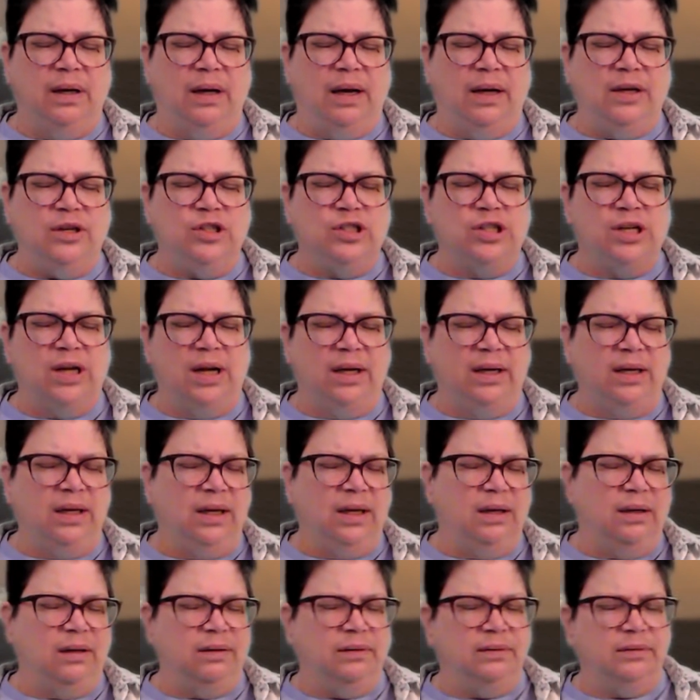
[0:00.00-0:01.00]
I check
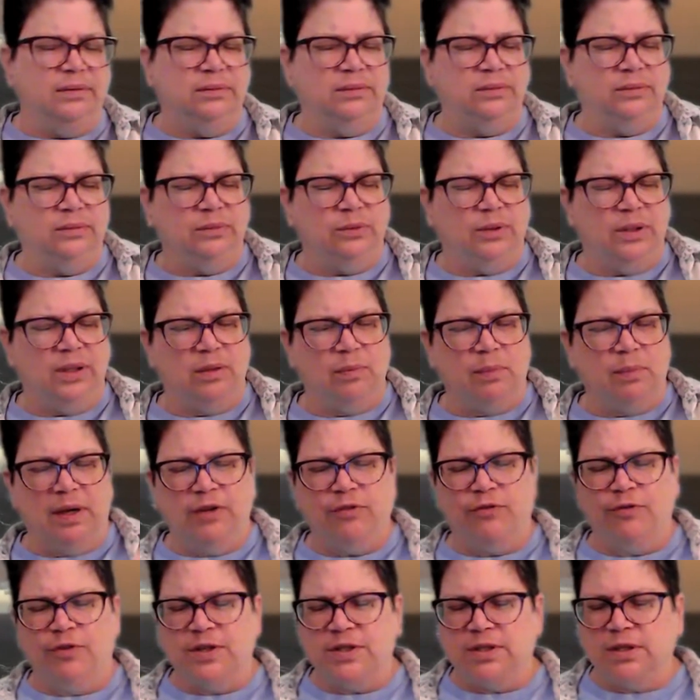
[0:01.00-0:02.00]
in with
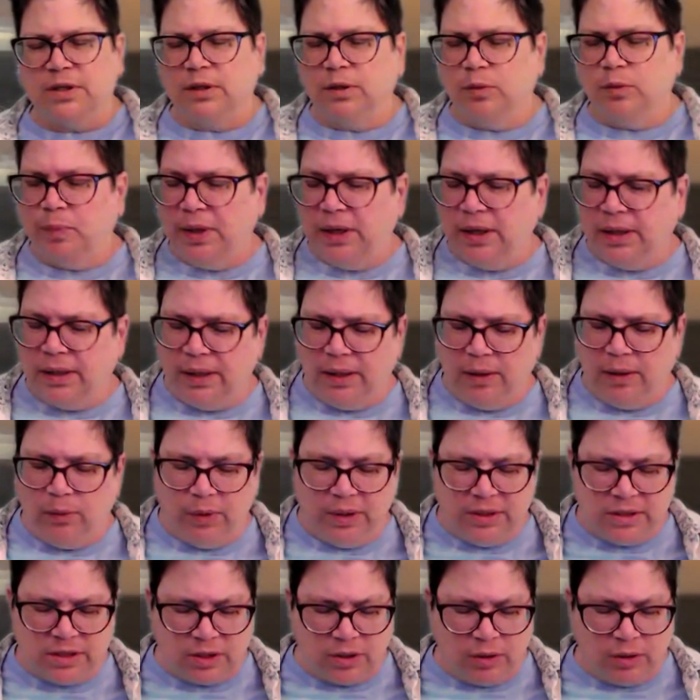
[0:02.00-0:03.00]
my physical body.
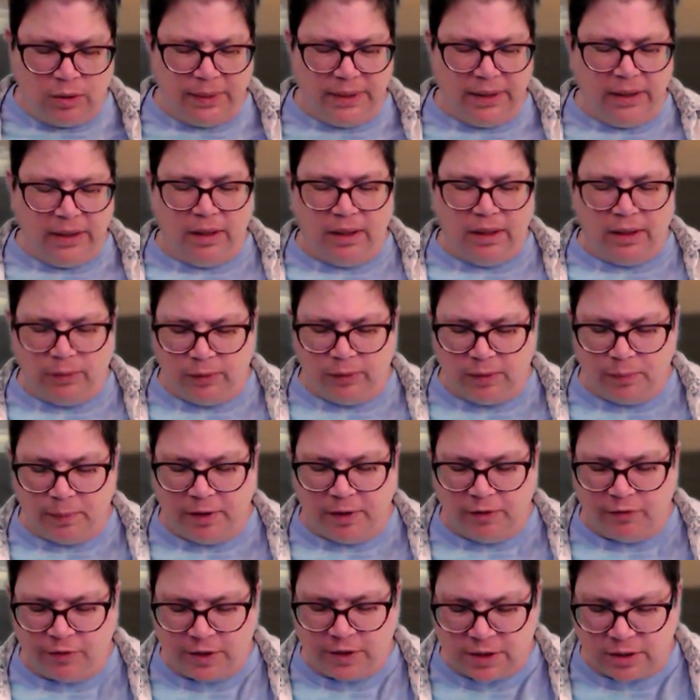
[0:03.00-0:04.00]
What's going on with
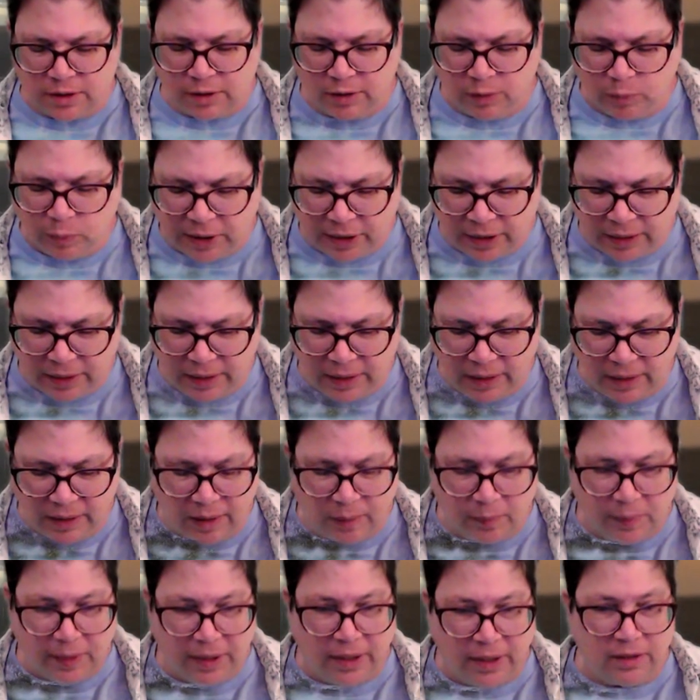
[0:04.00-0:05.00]
my physical body?
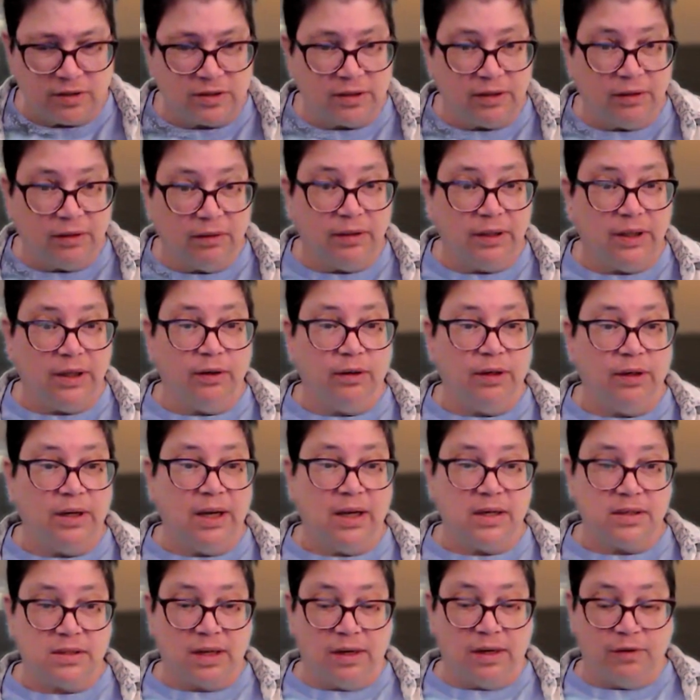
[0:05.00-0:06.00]
Am I still here?
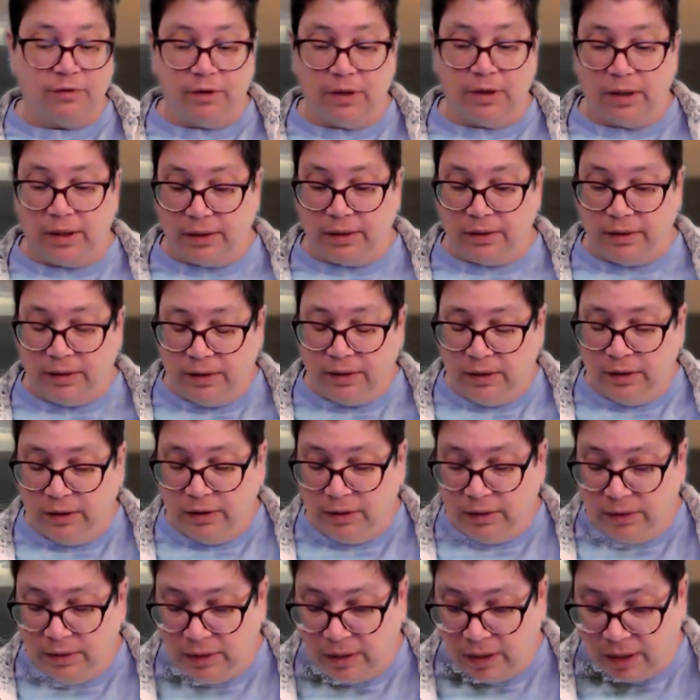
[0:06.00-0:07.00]
Yes, I've got,
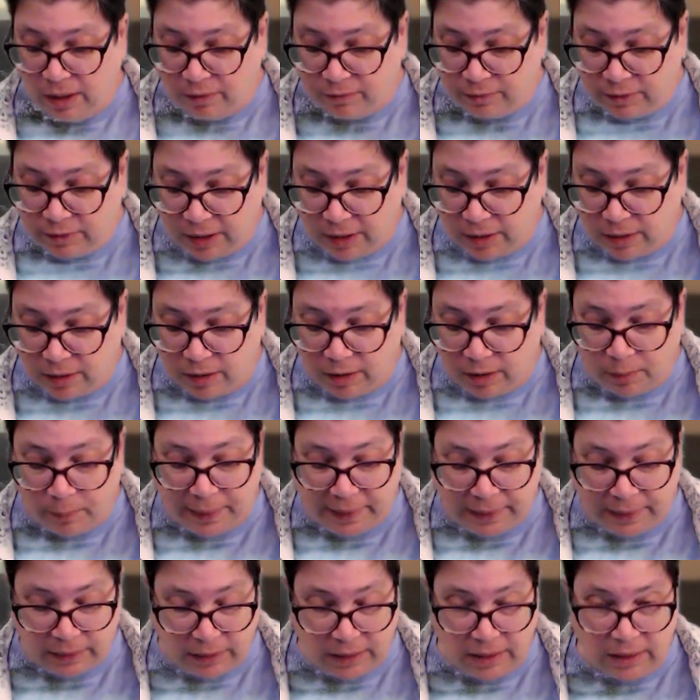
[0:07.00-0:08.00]
I've got all
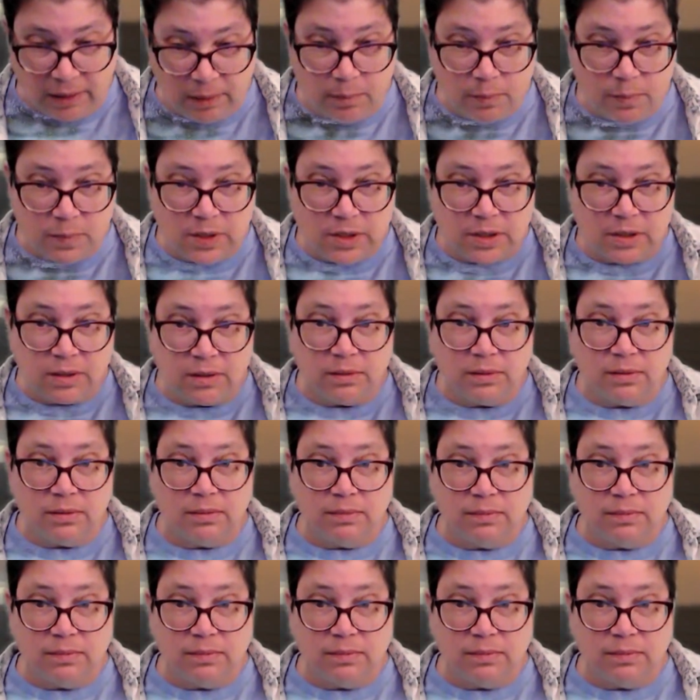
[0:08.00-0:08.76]
my limbs.